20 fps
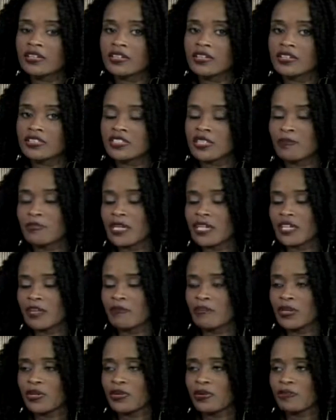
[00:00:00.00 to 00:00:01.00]
Somebody
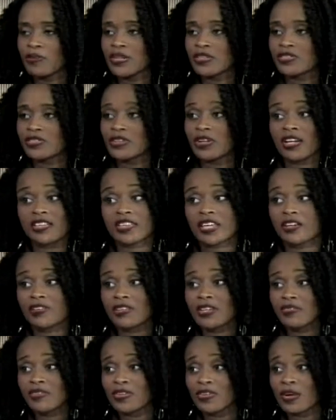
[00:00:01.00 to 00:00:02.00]
can be your mentor and they
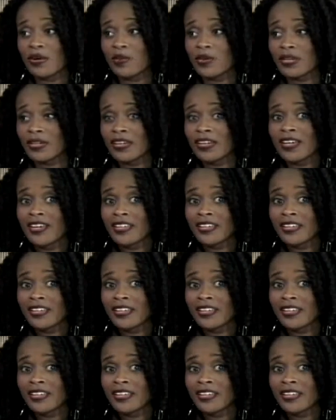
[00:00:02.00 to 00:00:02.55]
don't even know it.